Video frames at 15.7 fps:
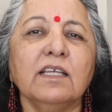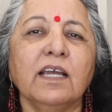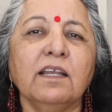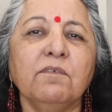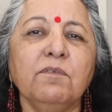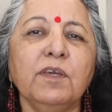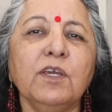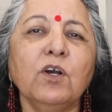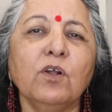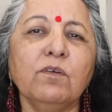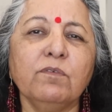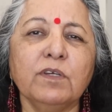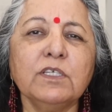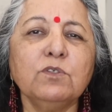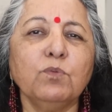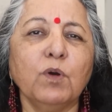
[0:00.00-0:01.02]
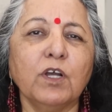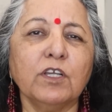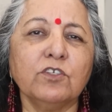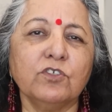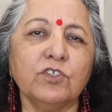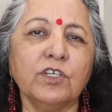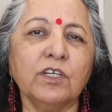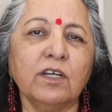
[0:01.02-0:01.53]
And we always
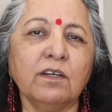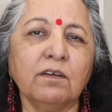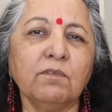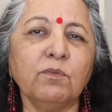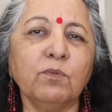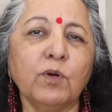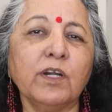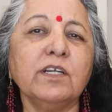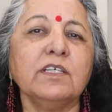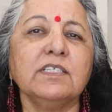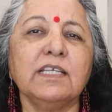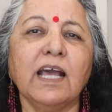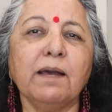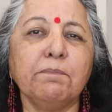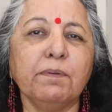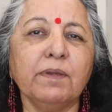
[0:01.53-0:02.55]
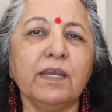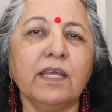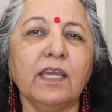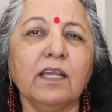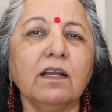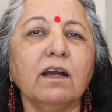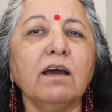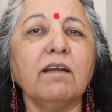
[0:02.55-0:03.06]
watch what is
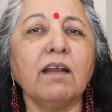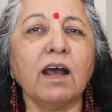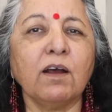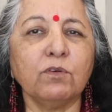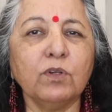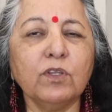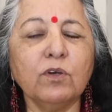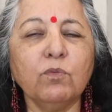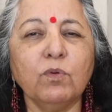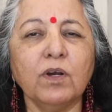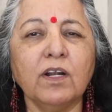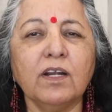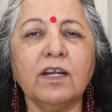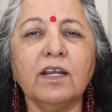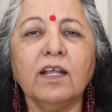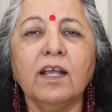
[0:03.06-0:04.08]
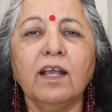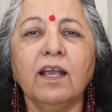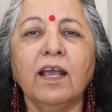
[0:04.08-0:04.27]
happening around the world.